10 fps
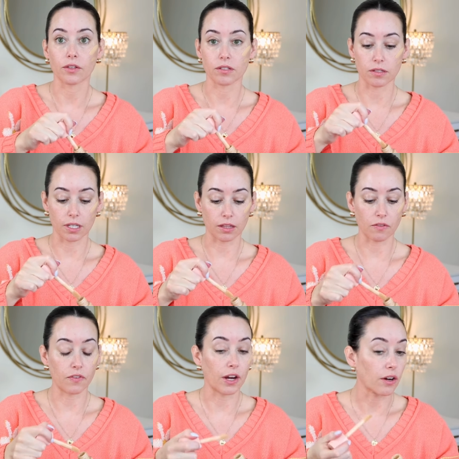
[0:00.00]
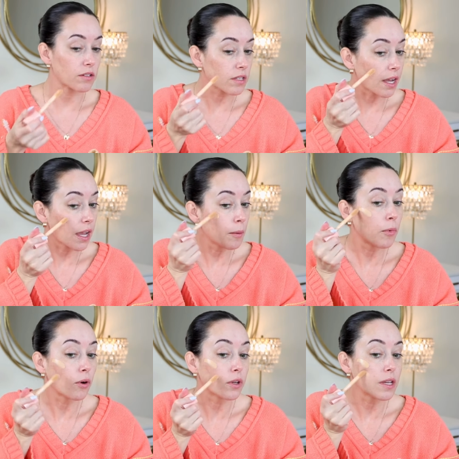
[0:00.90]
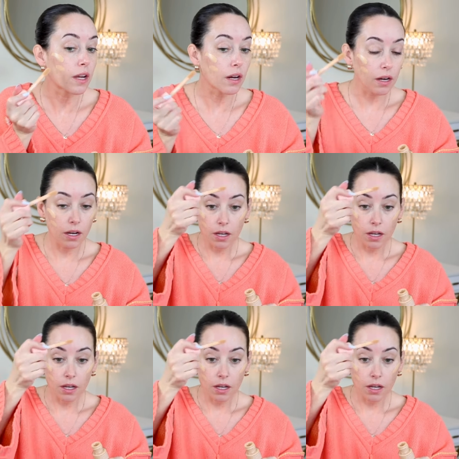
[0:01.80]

This is like the fairest I am all year